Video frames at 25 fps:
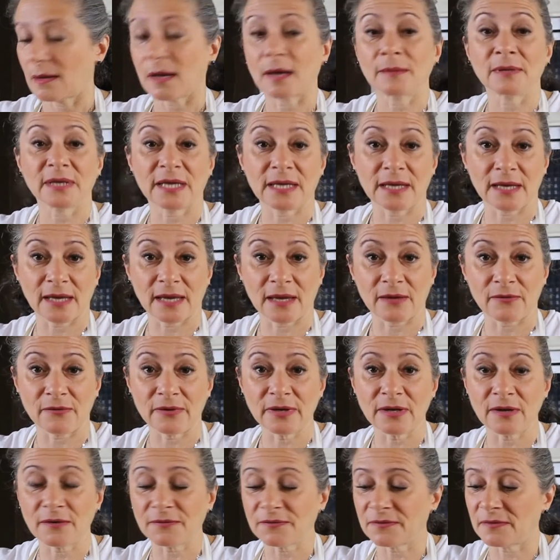I'm gonna get
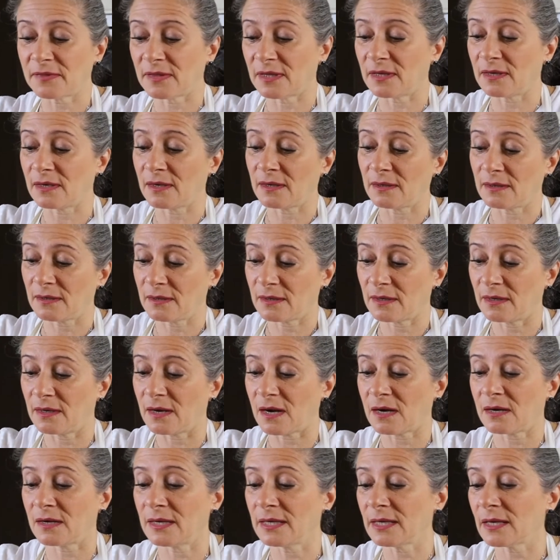rid of the
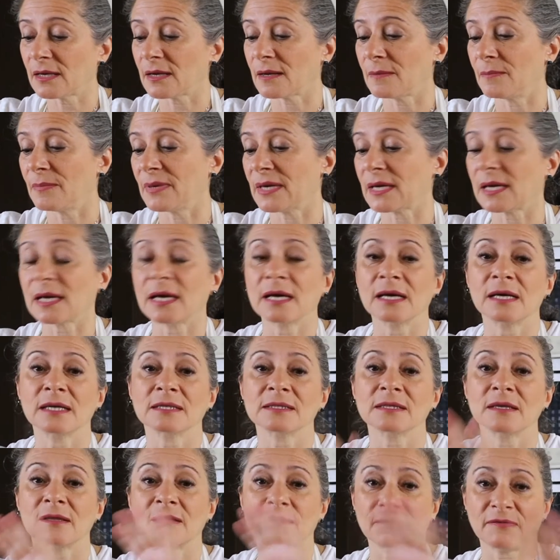garlic
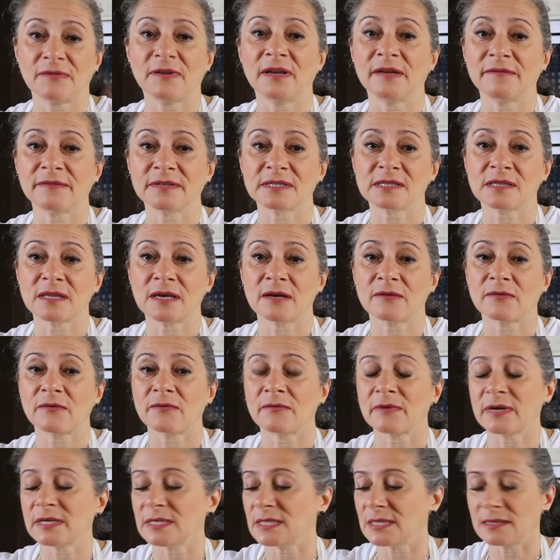because the flavor's there
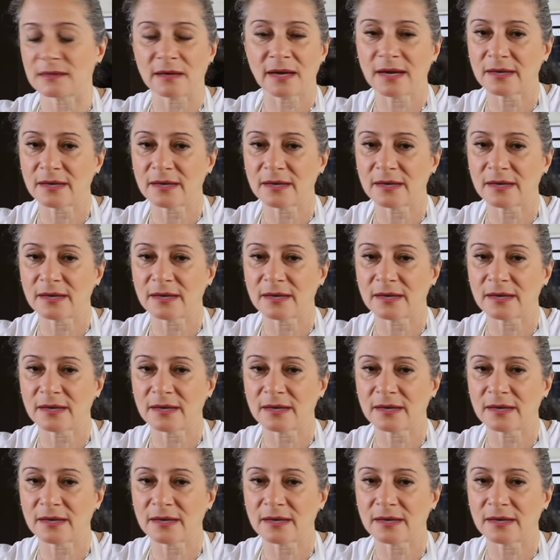already.